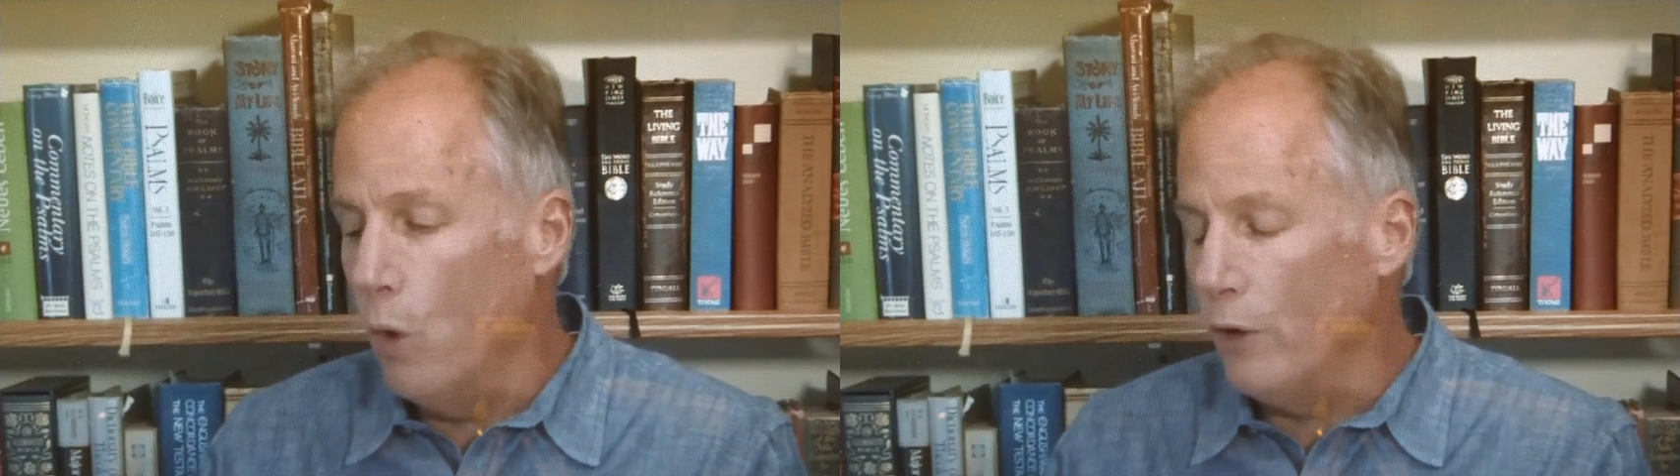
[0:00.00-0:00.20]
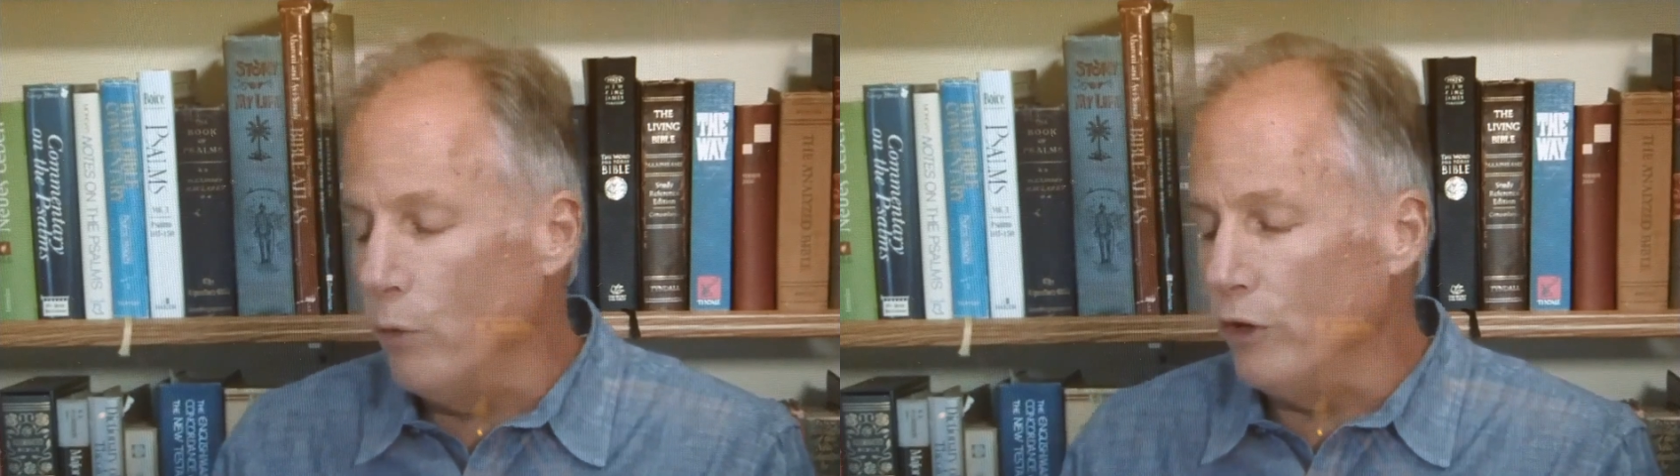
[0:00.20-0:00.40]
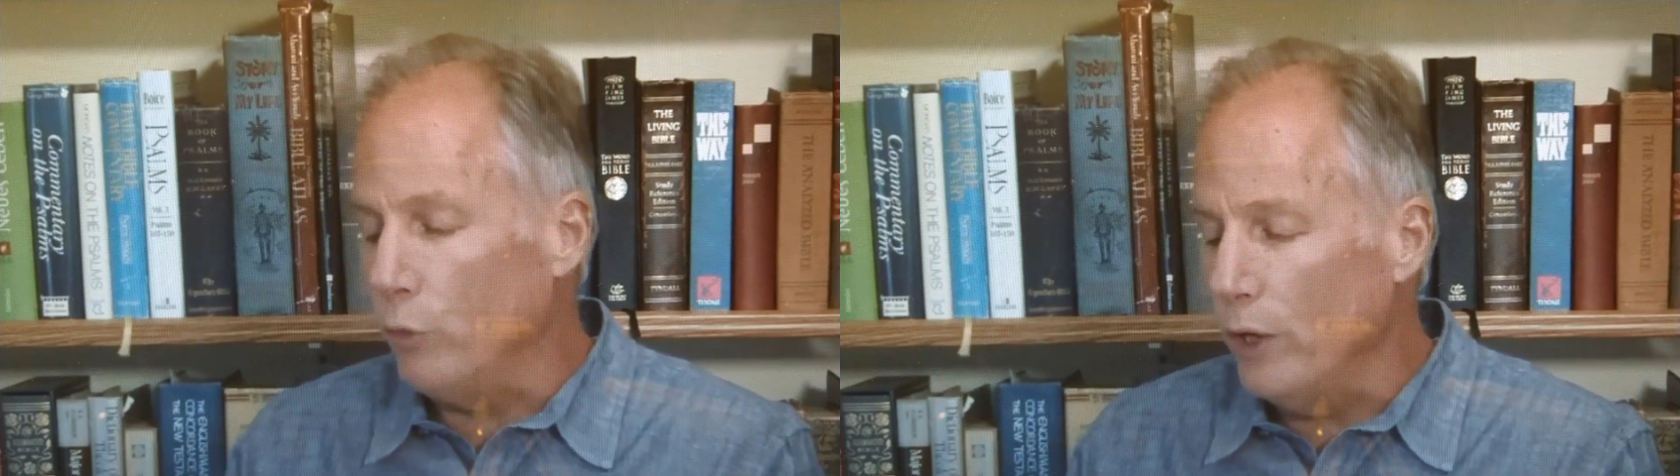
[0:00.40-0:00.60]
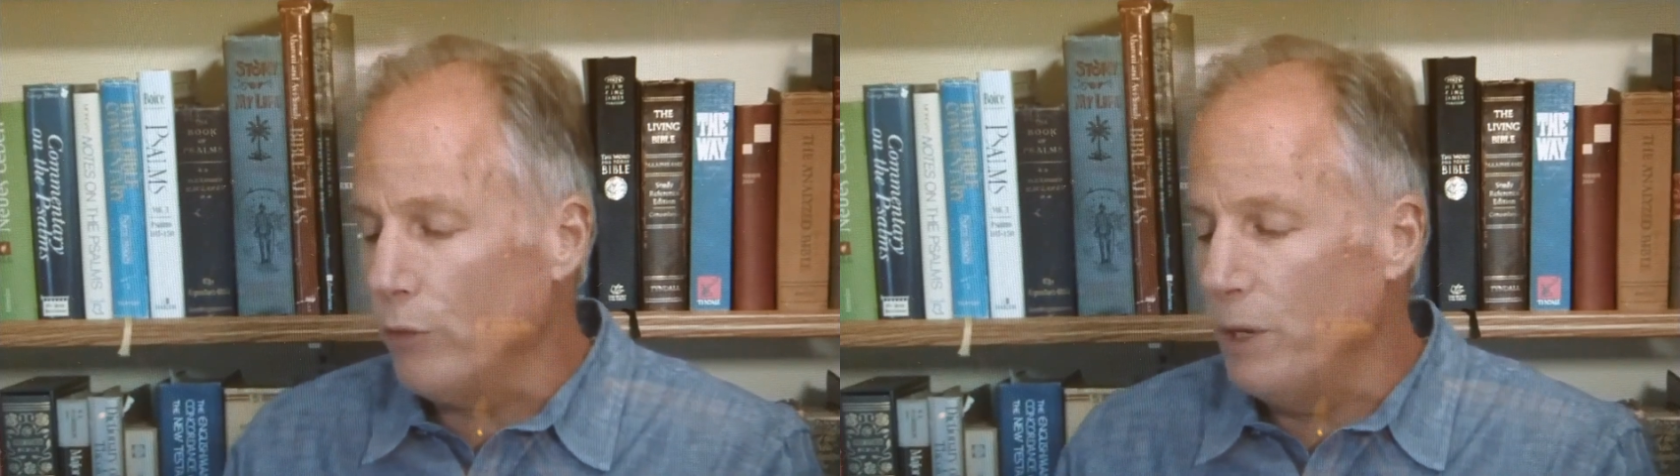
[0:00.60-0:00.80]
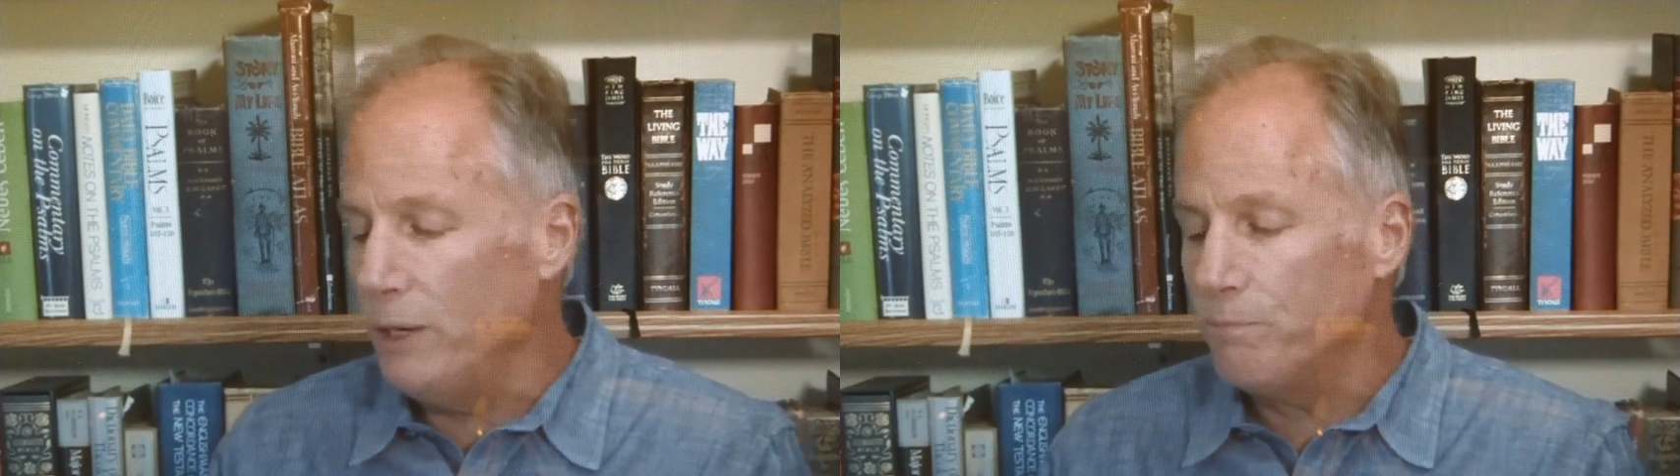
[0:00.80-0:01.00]
one was
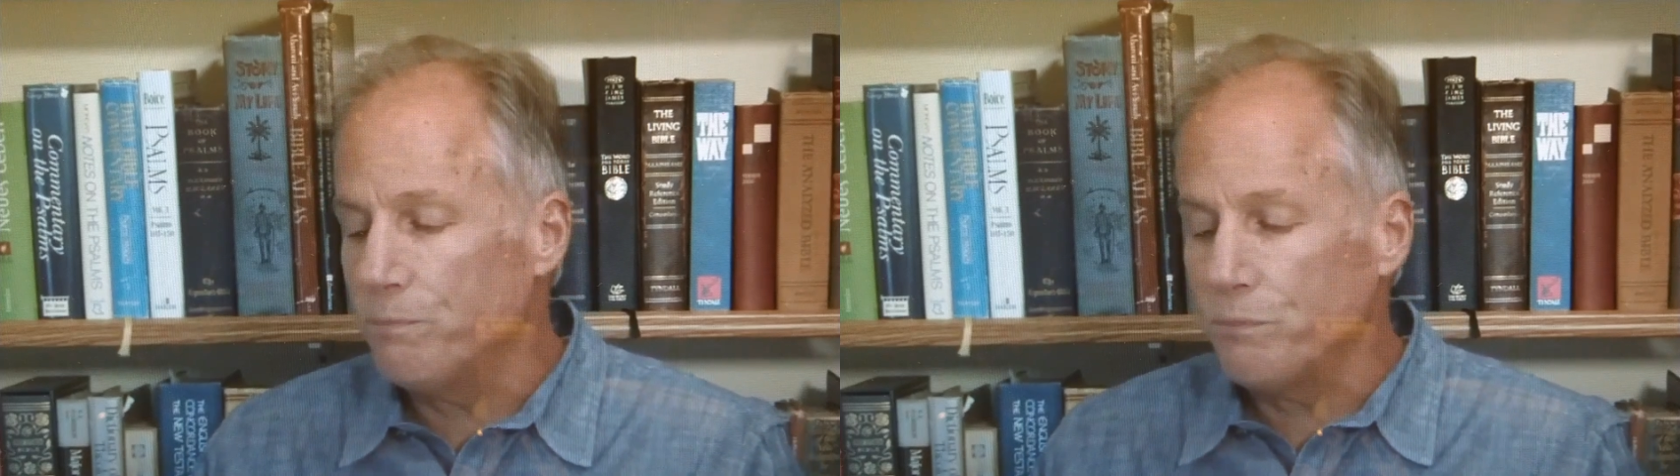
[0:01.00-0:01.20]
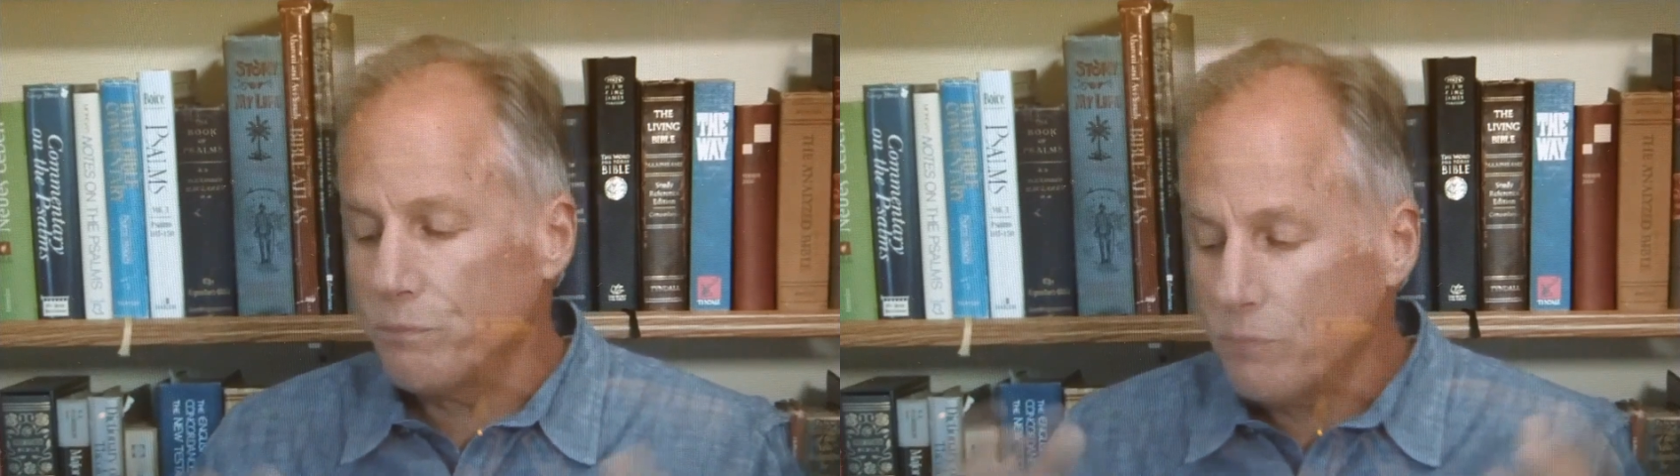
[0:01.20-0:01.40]
with me.